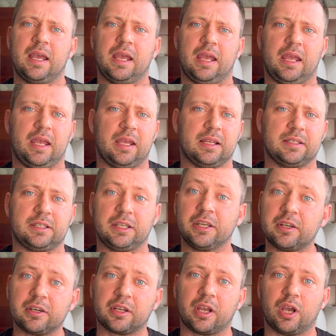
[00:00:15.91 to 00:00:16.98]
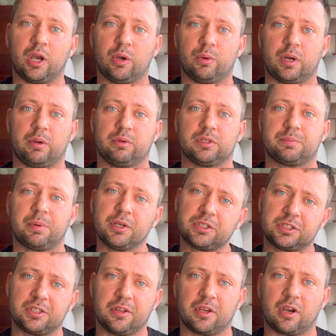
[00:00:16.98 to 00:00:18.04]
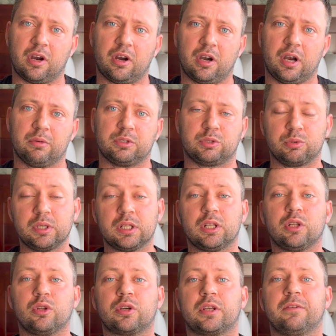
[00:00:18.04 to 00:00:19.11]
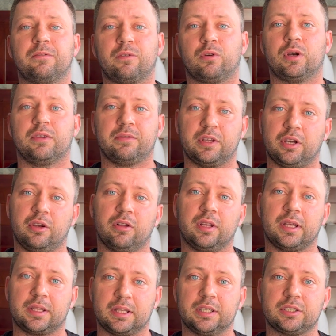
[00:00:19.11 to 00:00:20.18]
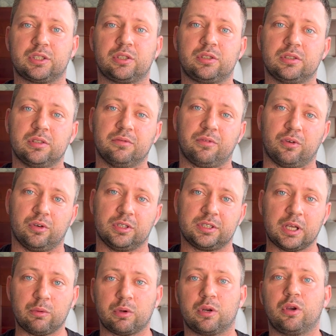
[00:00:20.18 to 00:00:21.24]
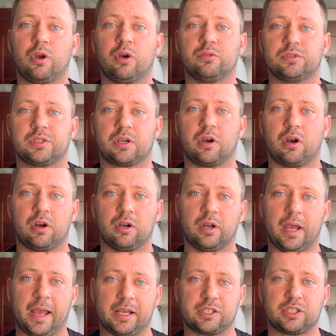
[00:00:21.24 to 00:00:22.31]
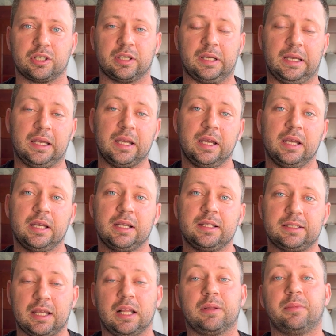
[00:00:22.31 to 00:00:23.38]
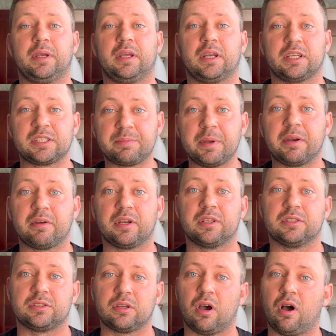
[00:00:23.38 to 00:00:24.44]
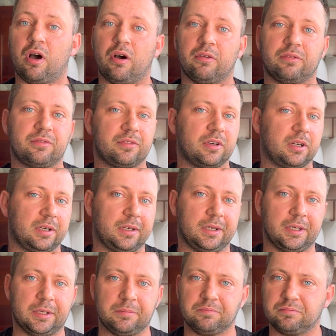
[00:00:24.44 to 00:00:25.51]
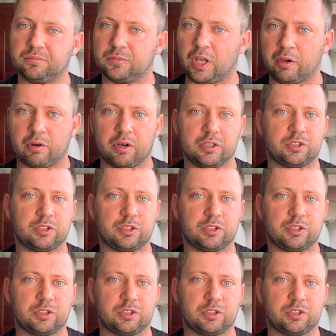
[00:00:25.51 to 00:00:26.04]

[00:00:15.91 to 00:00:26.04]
And a year ago, when I was purchasing the car, I was really looking for a video like this for someone who owns the car actually tell me an experience of going on